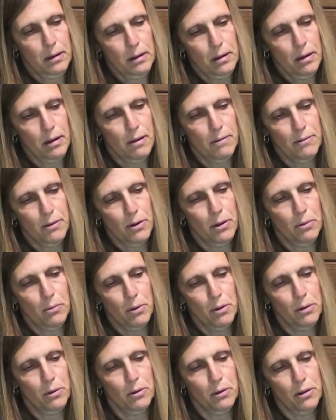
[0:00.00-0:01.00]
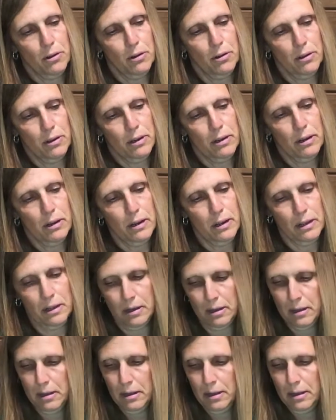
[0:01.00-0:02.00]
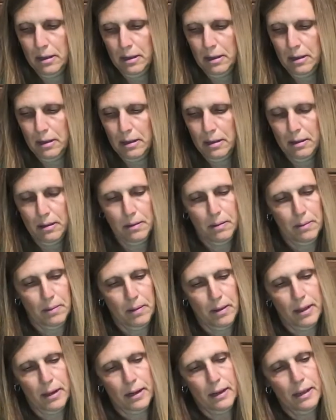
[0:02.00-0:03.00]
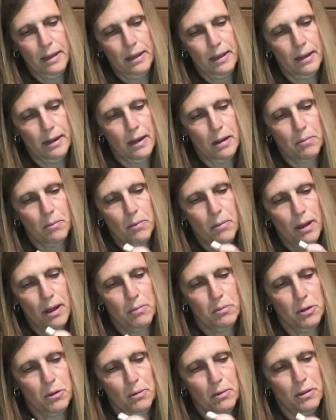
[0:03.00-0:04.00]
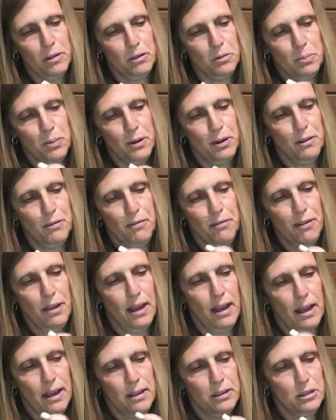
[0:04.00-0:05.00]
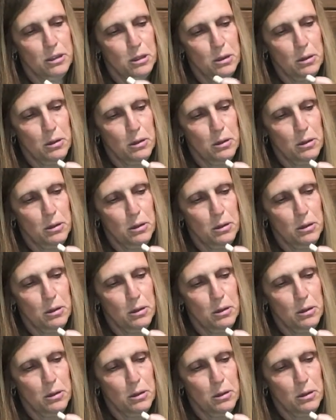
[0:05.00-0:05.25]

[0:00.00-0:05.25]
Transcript: Cover it real good. And again, I'm doing this pretty fast,